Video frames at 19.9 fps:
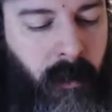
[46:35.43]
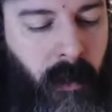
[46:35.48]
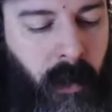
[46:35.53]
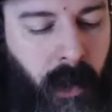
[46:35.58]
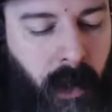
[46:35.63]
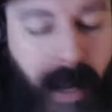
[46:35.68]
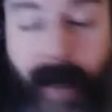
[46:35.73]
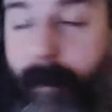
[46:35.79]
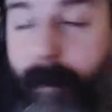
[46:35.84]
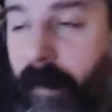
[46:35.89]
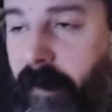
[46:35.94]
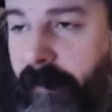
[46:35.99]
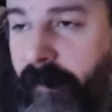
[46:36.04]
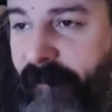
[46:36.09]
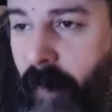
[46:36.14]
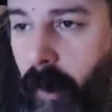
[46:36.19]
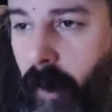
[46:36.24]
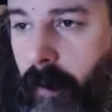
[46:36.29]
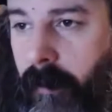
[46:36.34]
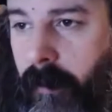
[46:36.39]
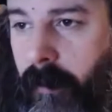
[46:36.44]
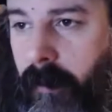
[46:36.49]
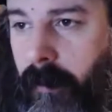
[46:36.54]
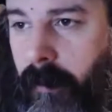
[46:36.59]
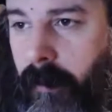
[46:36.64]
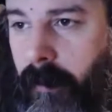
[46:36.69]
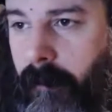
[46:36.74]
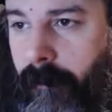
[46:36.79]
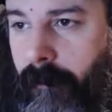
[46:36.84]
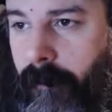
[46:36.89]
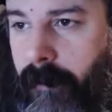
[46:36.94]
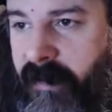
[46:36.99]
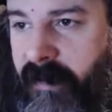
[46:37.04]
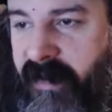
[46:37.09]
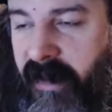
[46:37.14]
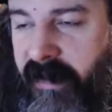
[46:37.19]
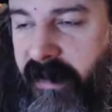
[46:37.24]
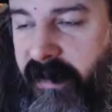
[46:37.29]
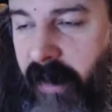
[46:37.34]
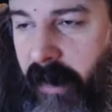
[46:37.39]
app on your phone,
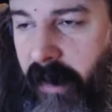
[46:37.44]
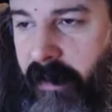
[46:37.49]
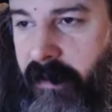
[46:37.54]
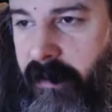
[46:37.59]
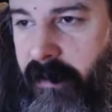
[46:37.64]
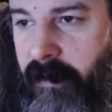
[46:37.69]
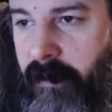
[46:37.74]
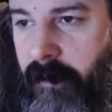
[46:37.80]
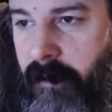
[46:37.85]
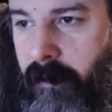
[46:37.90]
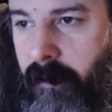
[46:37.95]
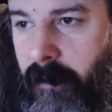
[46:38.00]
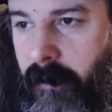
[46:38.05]
6 dice,